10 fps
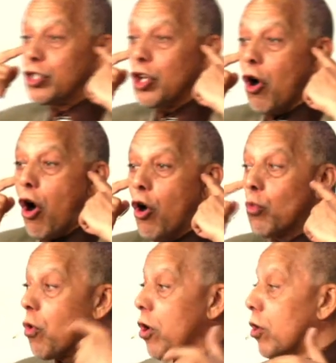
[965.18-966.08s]
to your
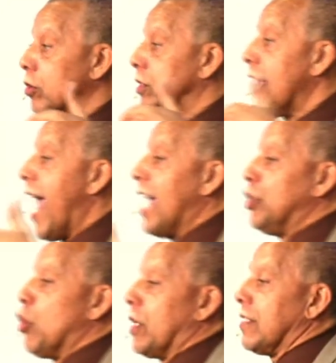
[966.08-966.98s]
own words
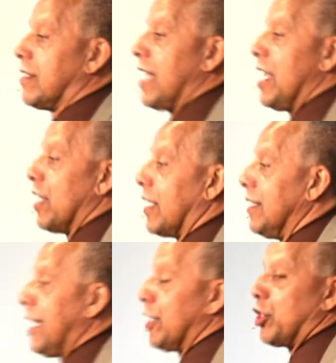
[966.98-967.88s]
and you can see the
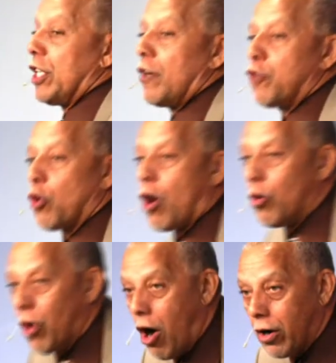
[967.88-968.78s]
condition of your
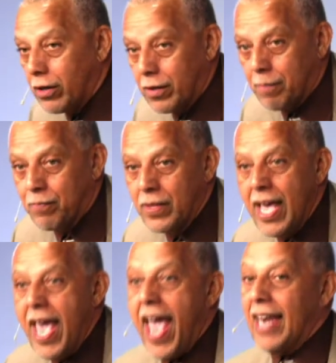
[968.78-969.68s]
own heart.
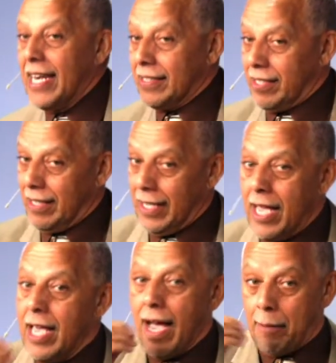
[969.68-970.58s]
And listen,
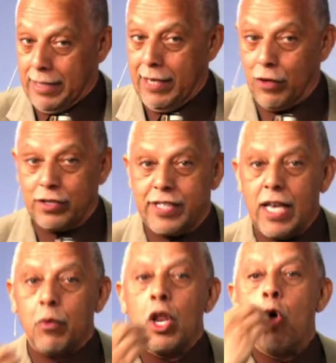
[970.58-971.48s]
I'm going to give you a
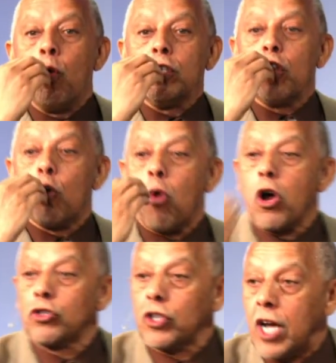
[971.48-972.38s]
secret. When your
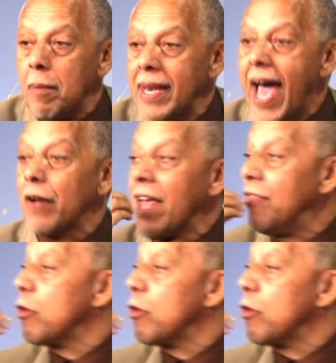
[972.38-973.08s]
words are coming out and